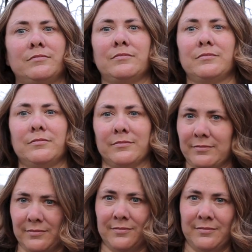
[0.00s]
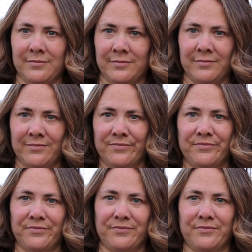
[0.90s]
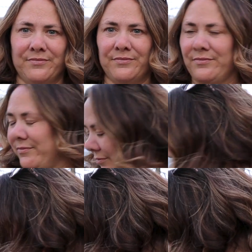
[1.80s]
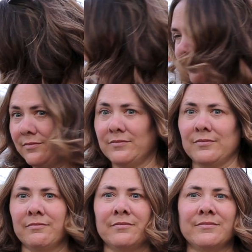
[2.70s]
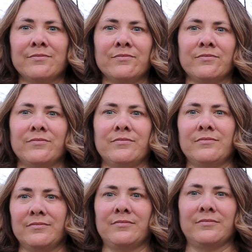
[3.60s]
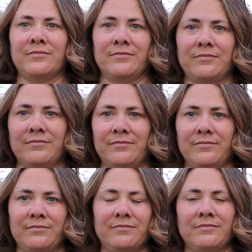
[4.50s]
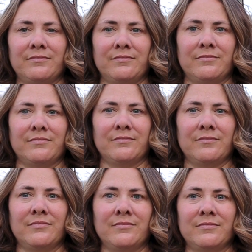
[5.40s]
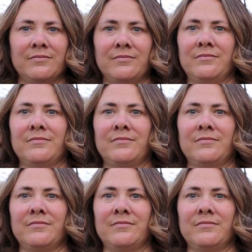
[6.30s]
[no speech]